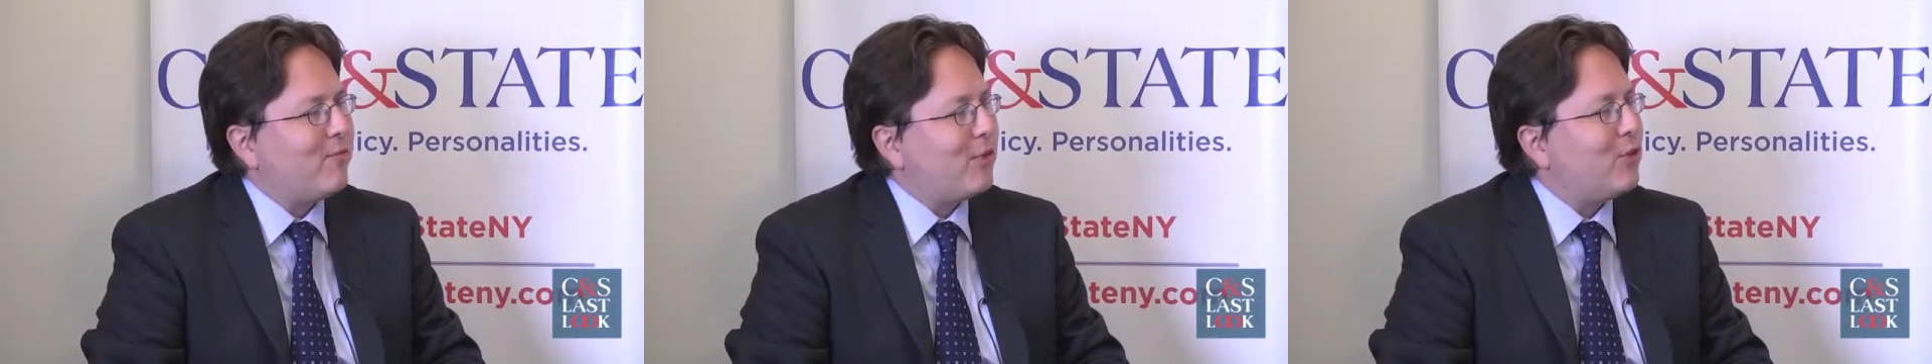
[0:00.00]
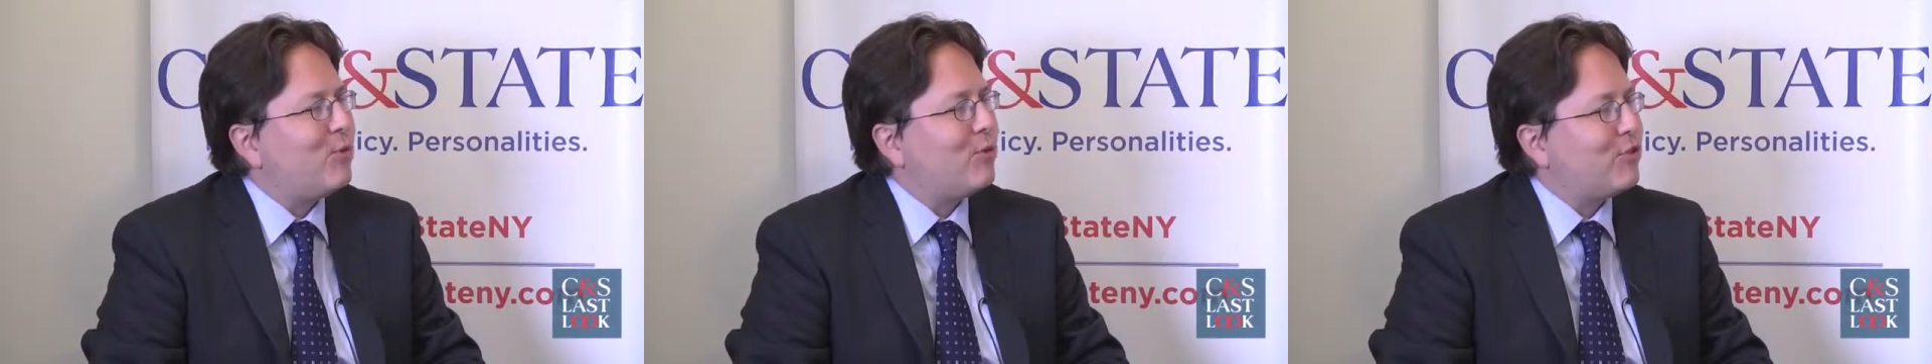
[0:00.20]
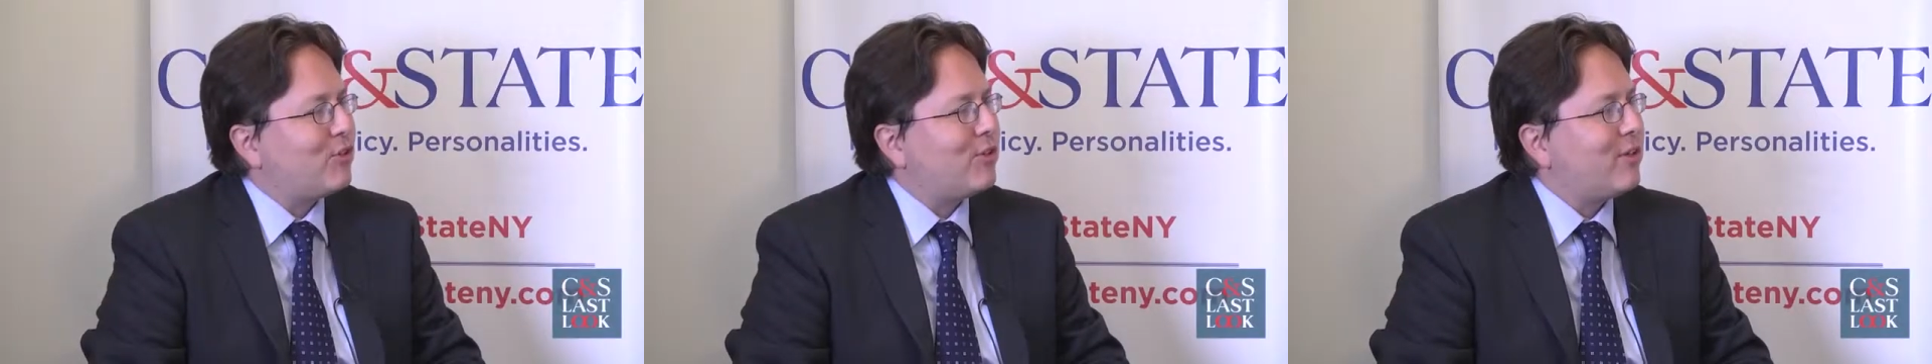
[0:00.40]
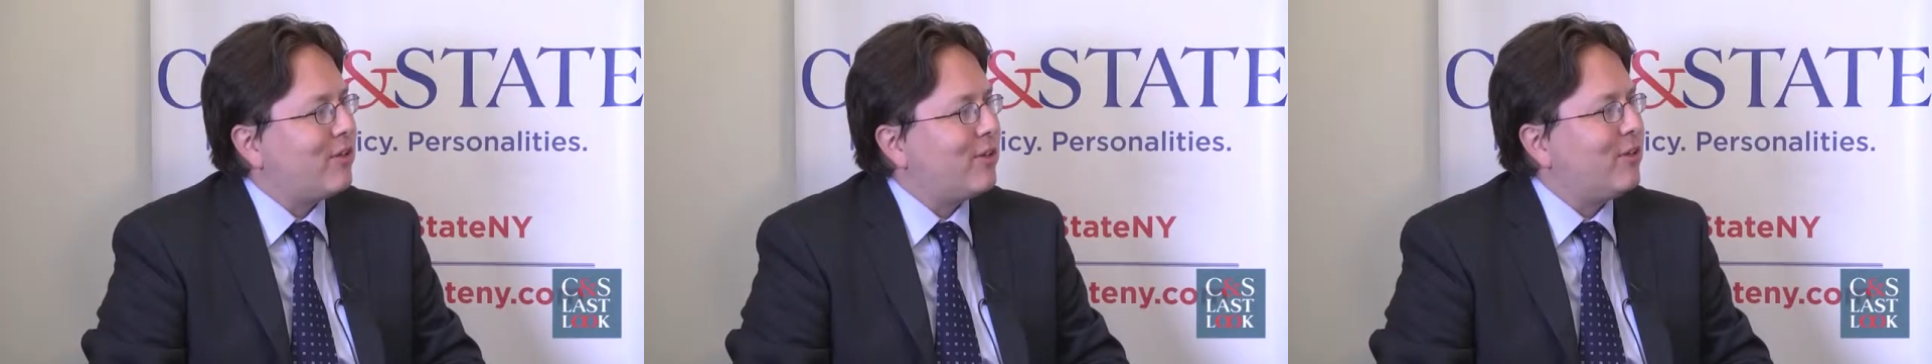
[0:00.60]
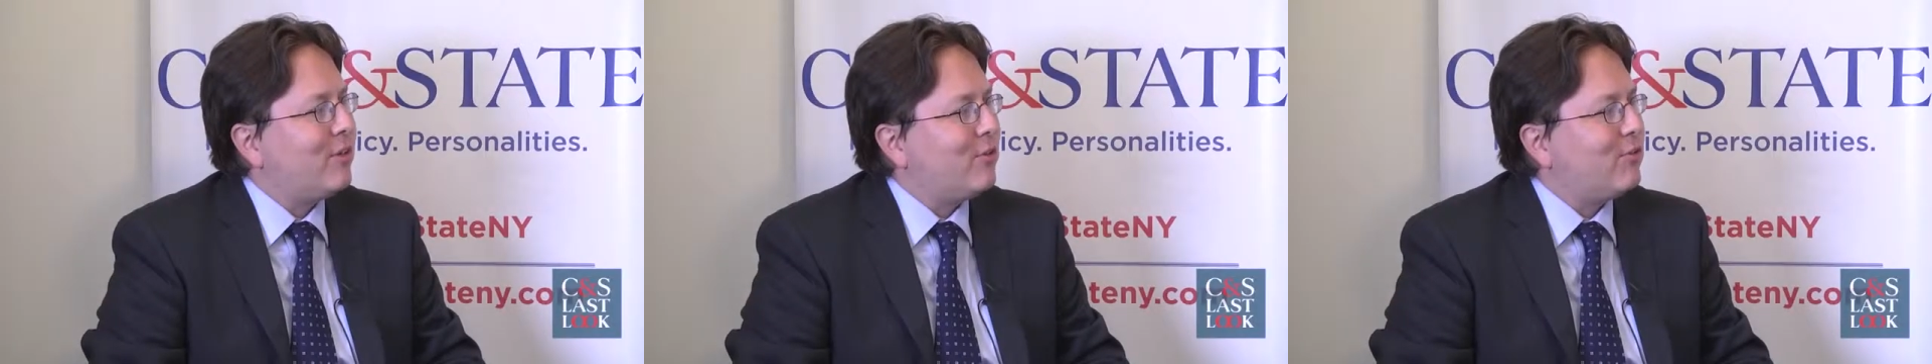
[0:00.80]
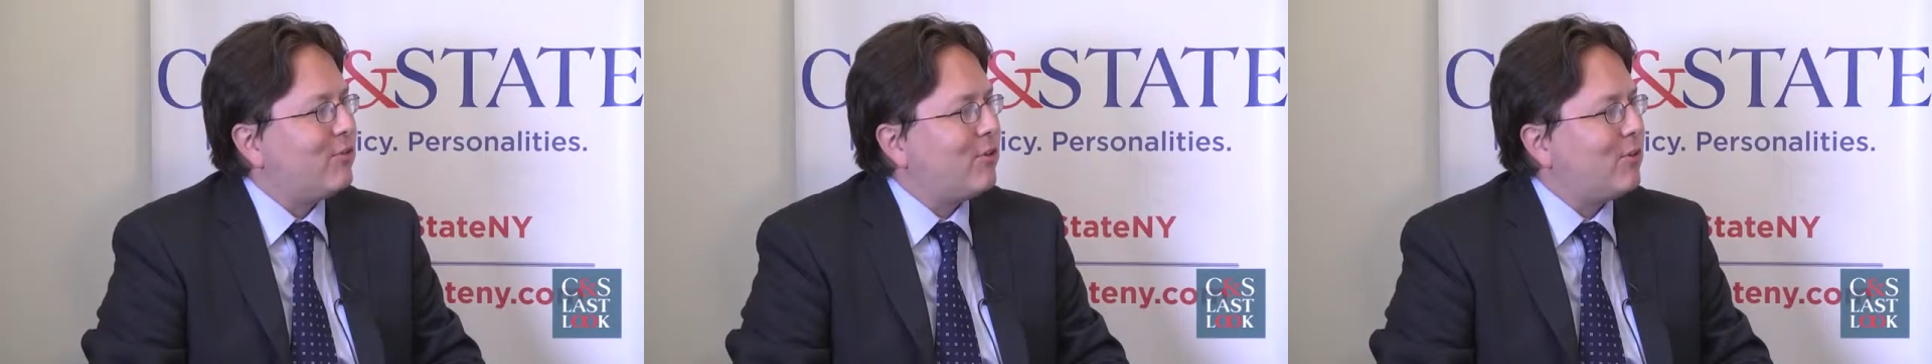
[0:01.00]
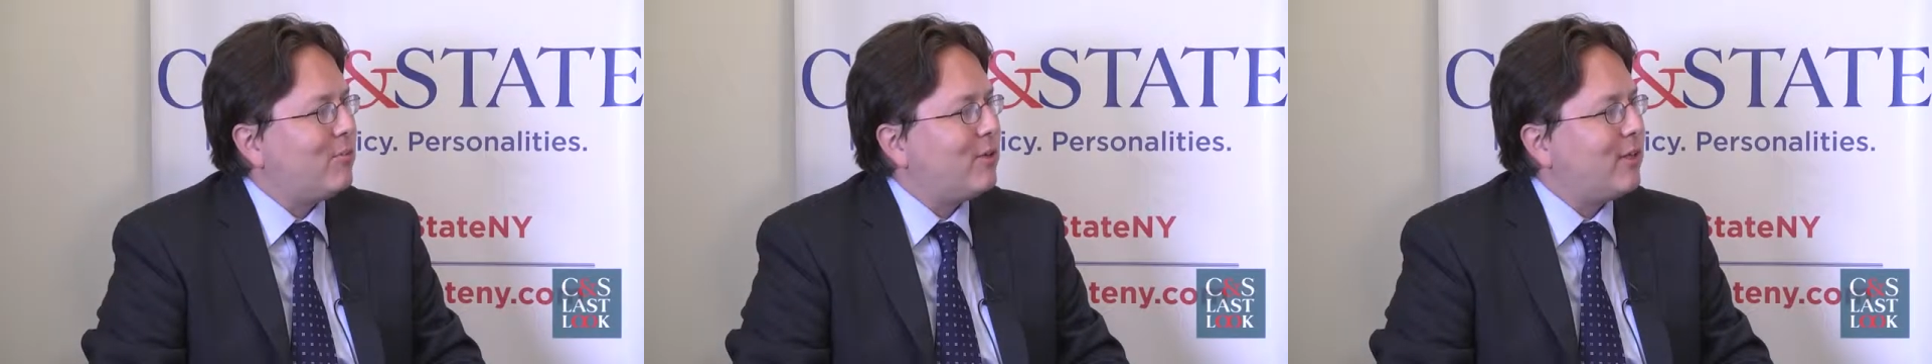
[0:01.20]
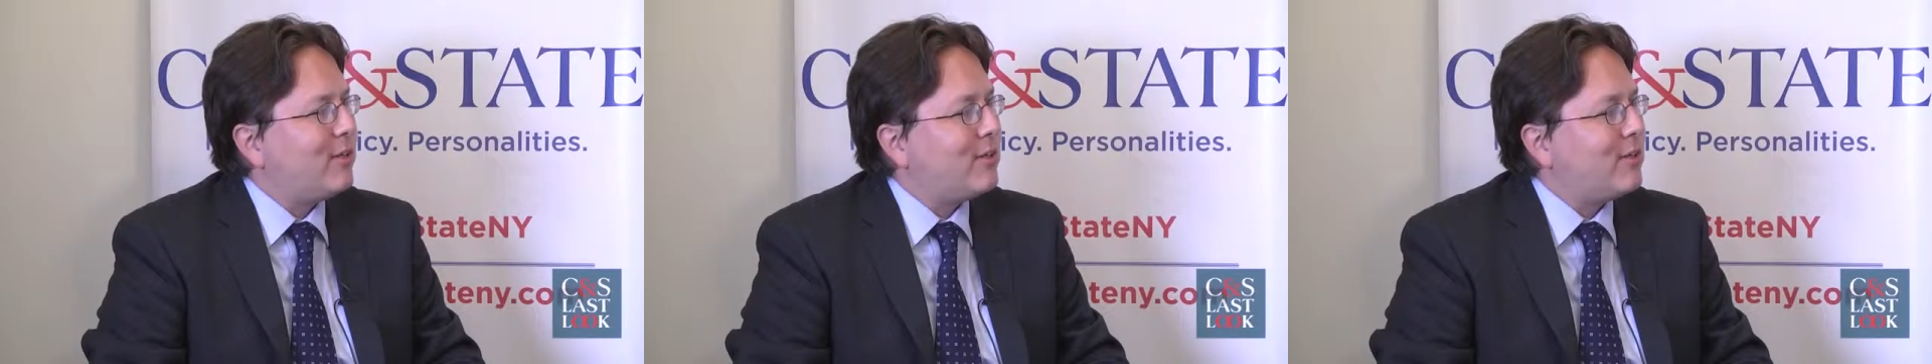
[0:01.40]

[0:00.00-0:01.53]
viewers should YouTube the